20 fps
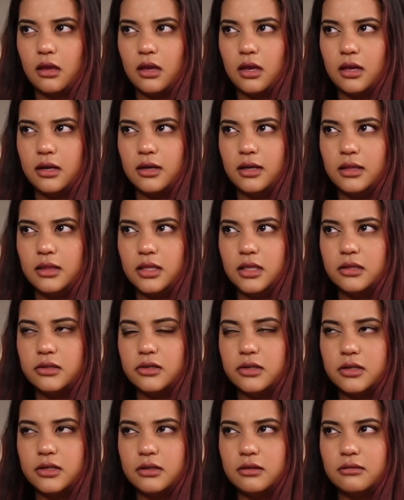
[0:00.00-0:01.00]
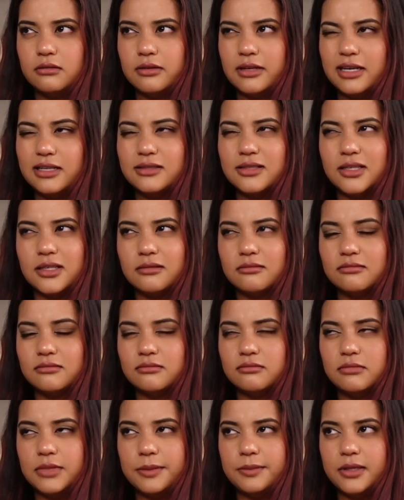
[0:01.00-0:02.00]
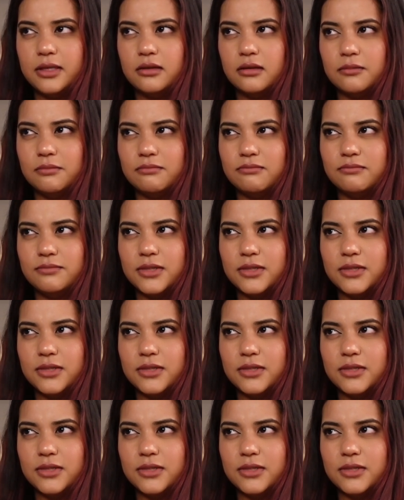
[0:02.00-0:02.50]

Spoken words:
And I think it has like maybe a